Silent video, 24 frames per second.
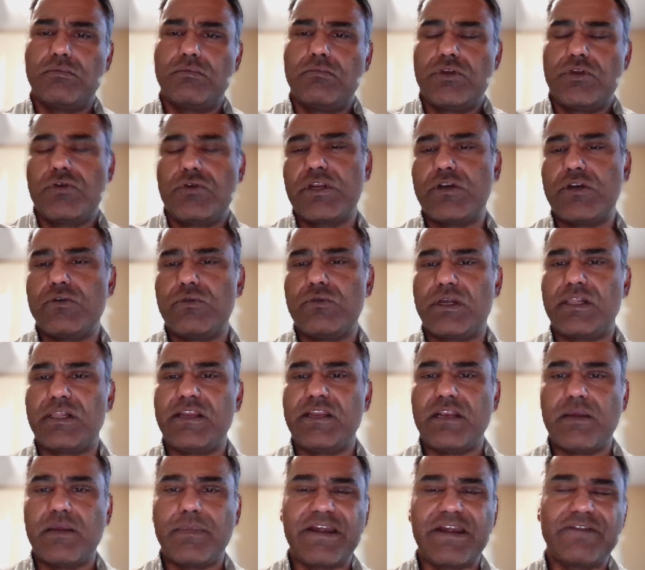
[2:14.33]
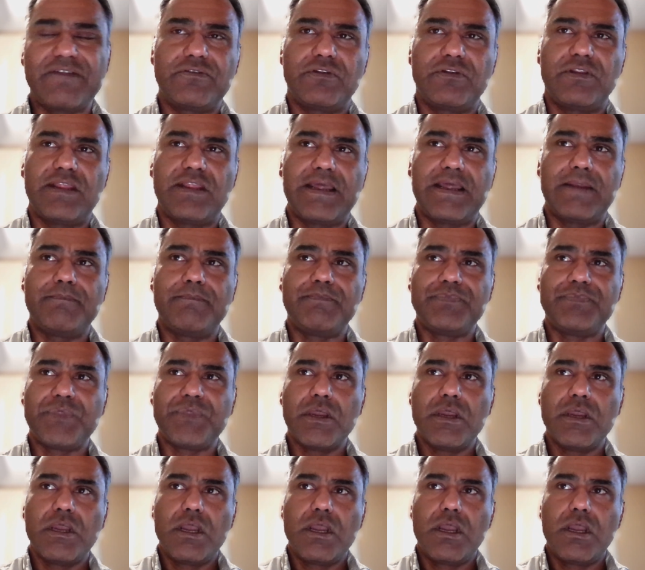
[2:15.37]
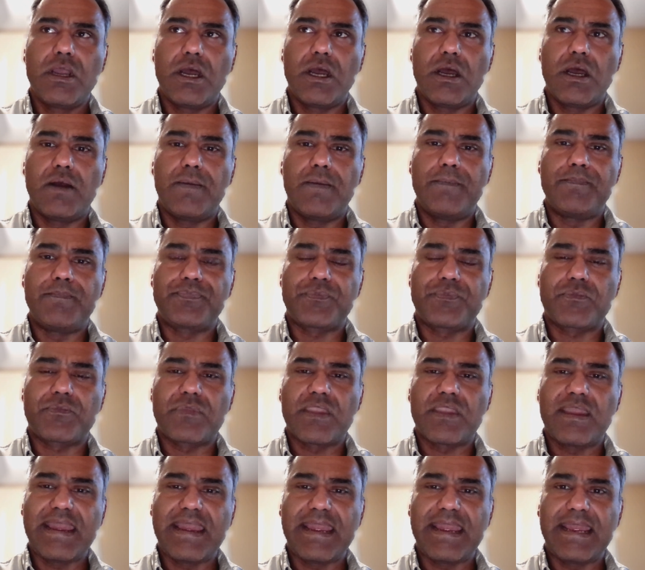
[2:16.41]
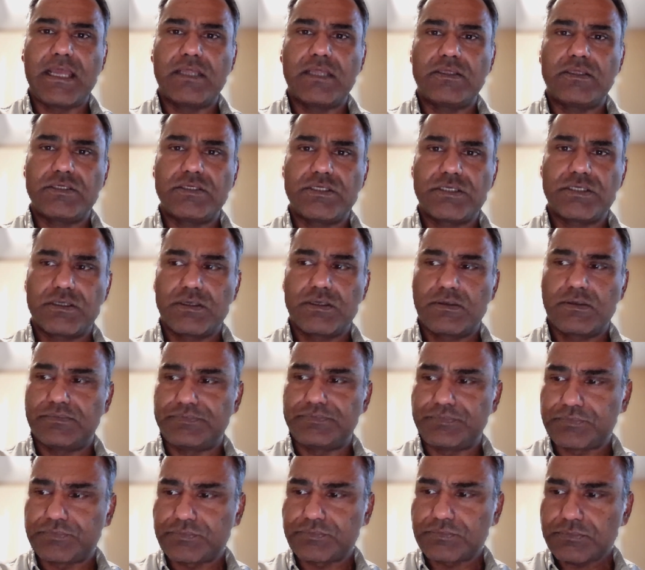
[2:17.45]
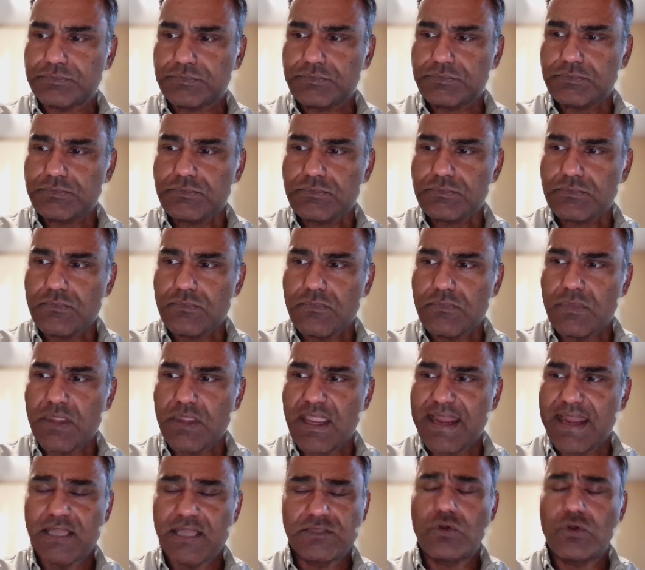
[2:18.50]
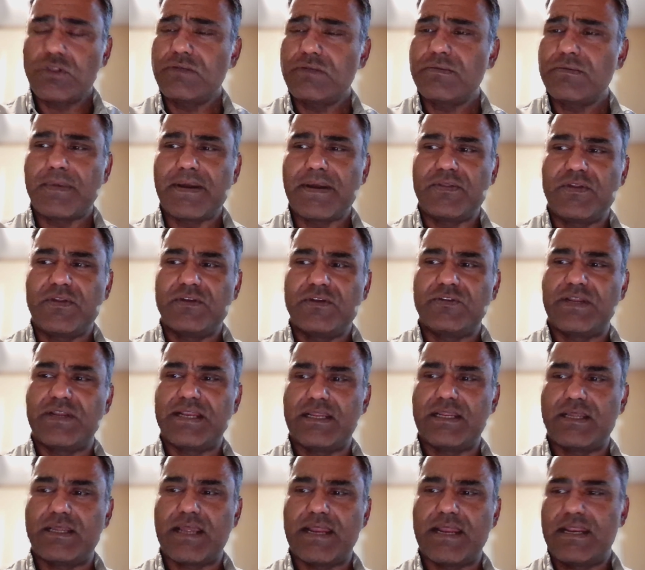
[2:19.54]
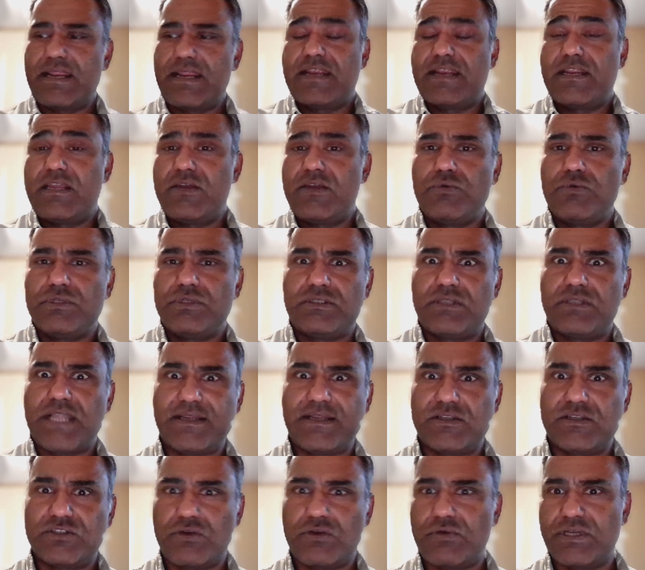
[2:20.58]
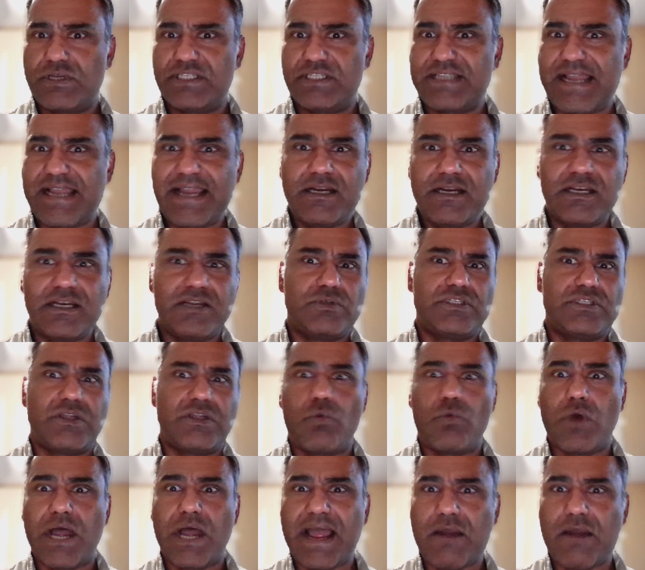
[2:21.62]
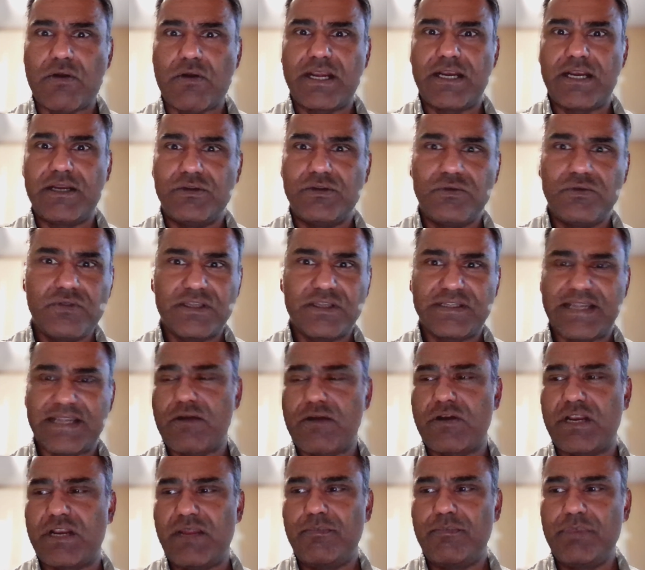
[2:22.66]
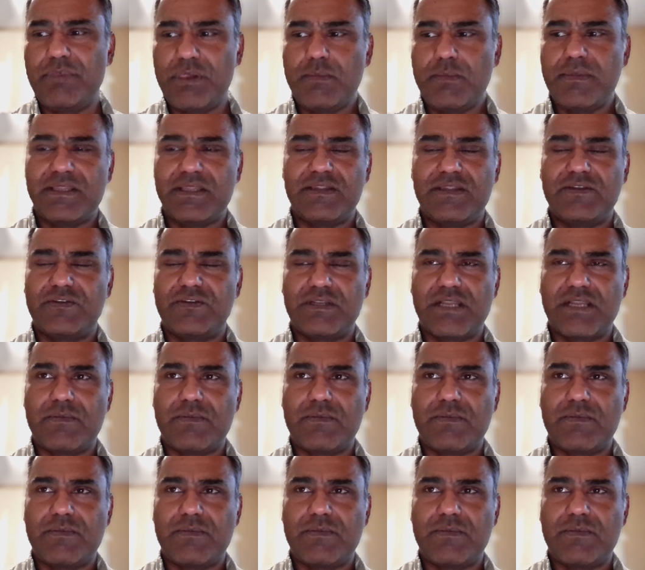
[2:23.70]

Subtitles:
You can do the cleanup after that. And I told him about this, and he was like so excited. He was like, well, how can I do this? How can I implement this?